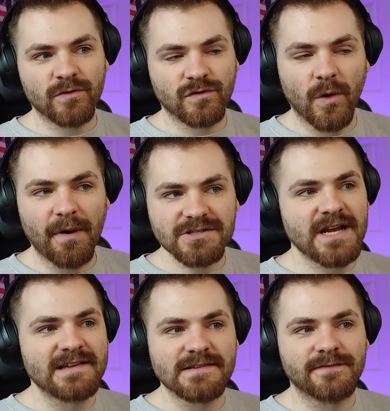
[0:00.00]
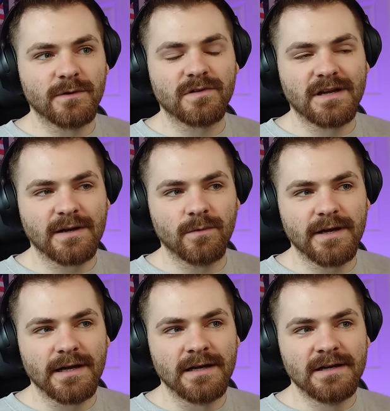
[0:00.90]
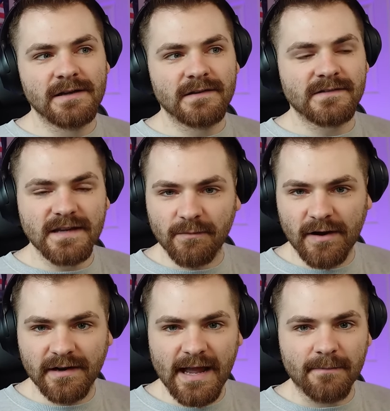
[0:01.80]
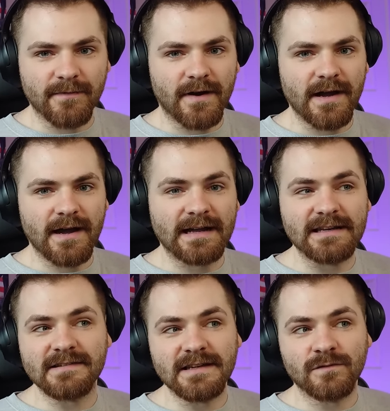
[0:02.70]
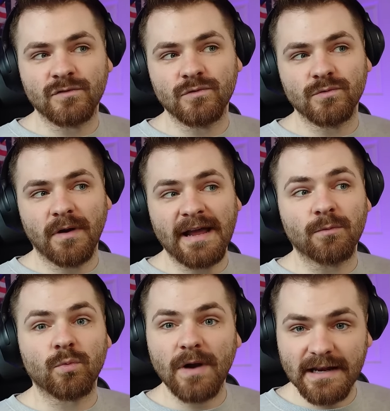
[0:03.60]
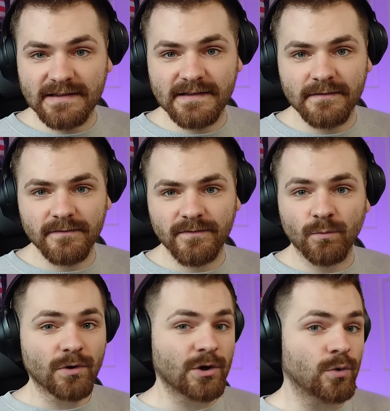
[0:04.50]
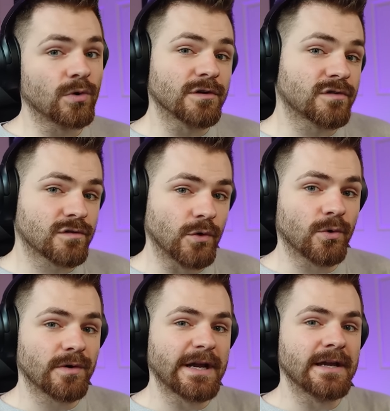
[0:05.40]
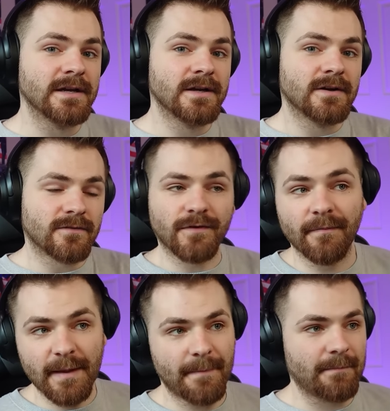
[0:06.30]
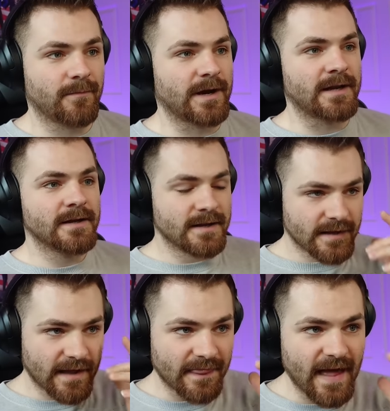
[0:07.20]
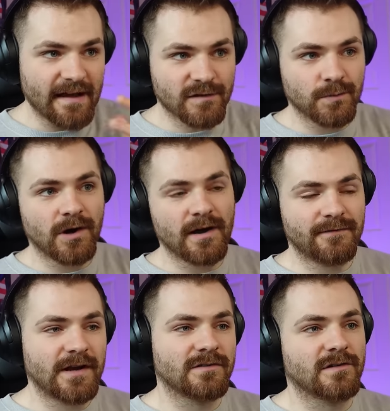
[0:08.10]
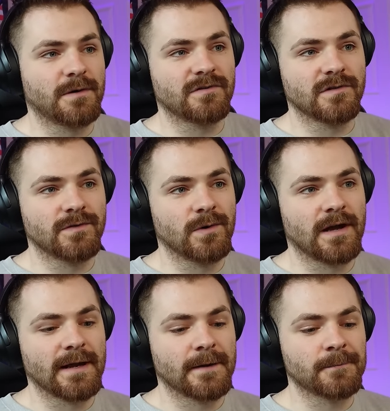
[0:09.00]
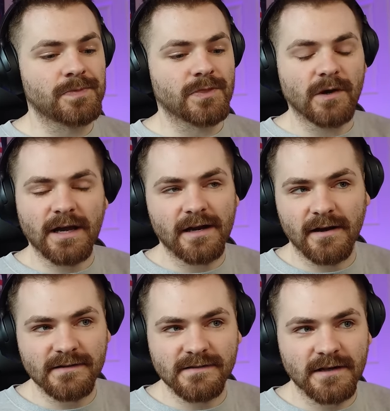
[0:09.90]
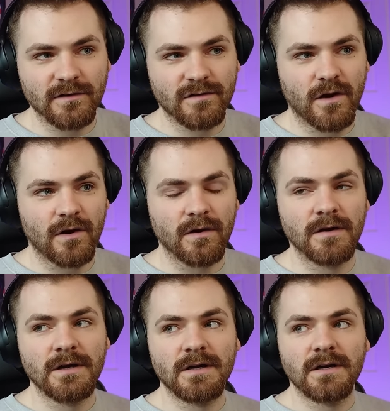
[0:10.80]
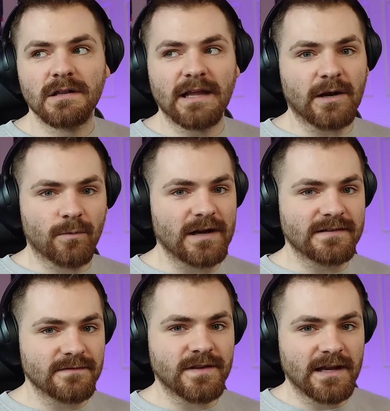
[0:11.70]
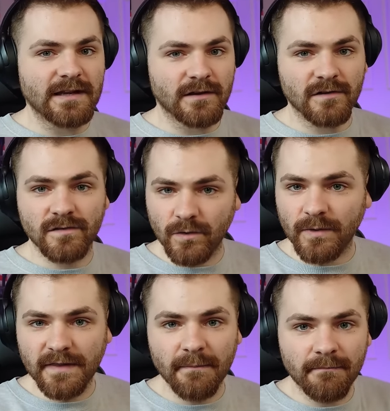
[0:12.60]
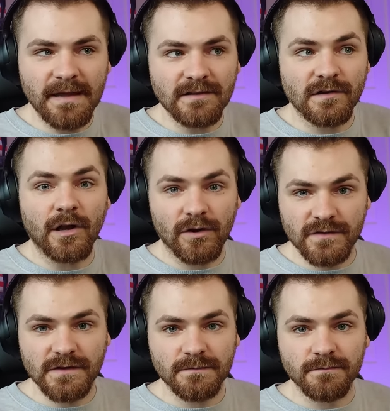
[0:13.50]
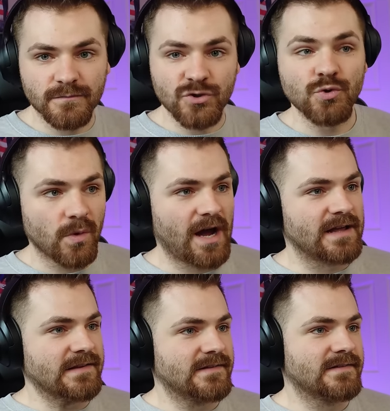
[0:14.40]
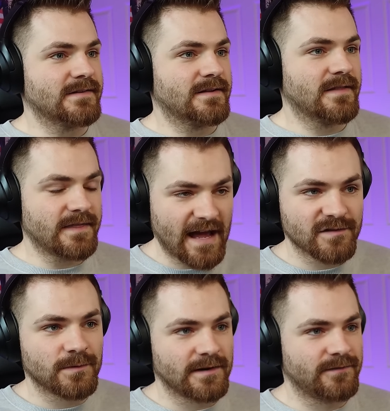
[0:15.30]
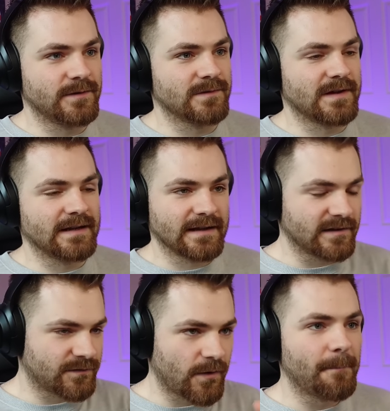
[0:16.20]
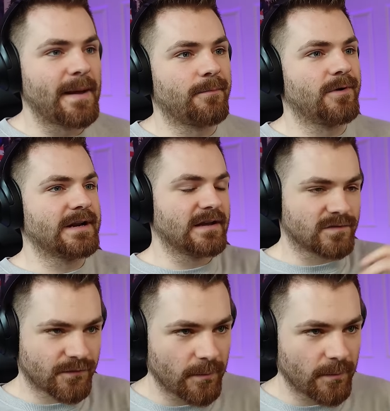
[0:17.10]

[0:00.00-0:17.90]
so much as it feels like we're sitting around a campfire and listening to a relative recall a story from their memory. And that's what her facial expressions feel like. Not like an artist singing a song, like a relative telling a story that means a lot to them, to us. That's what it feels like. Like it's from memory, it's